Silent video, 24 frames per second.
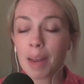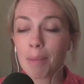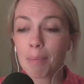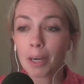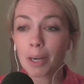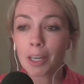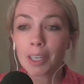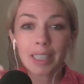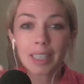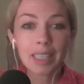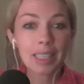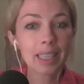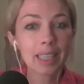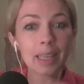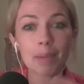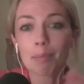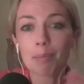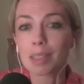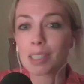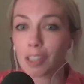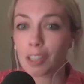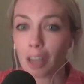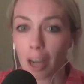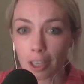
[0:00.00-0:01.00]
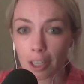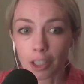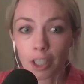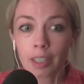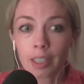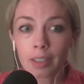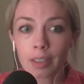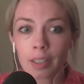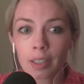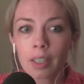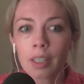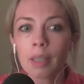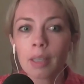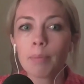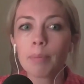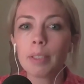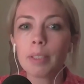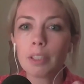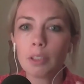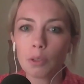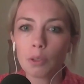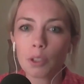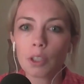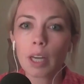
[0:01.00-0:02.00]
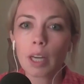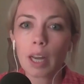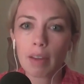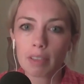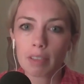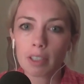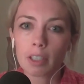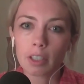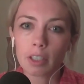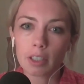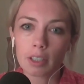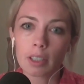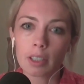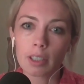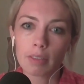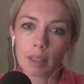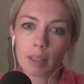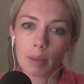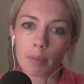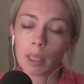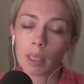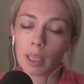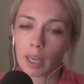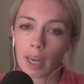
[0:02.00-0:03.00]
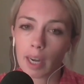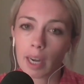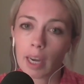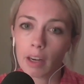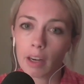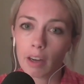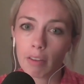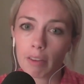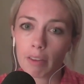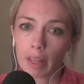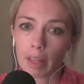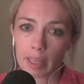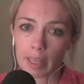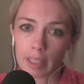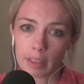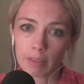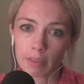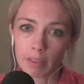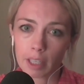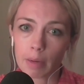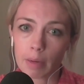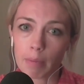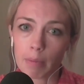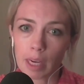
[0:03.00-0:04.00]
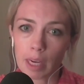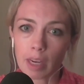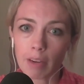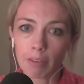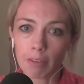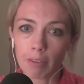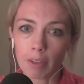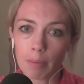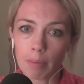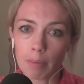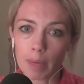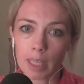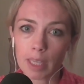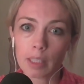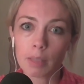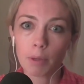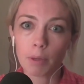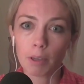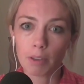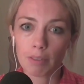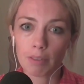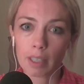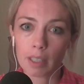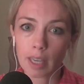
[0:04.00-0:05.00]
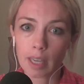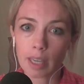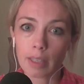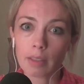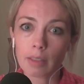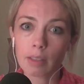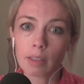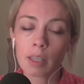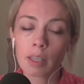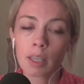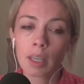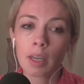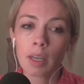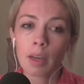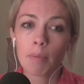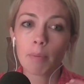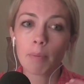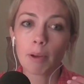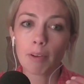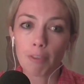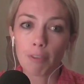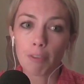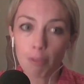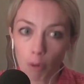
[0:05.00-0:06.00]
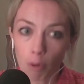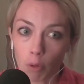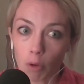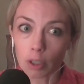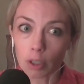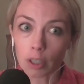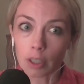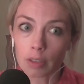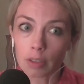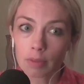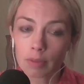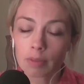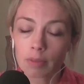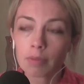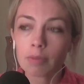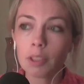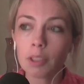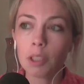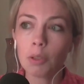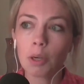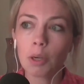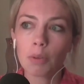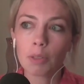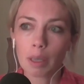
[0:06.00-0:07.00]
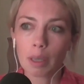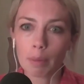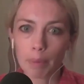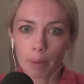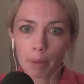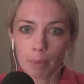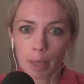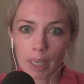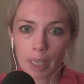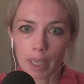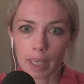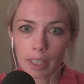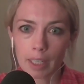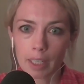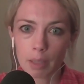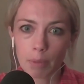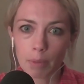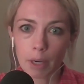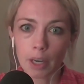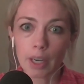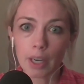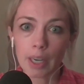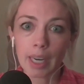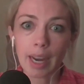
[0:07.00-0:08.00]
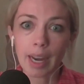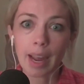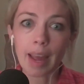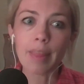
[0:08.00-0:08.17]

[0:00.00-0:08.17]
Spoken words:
And marketing can massage it, but you should have a kernel of something to hand over that is very meaningful and makes perfect sense before you go dumping money into marketing.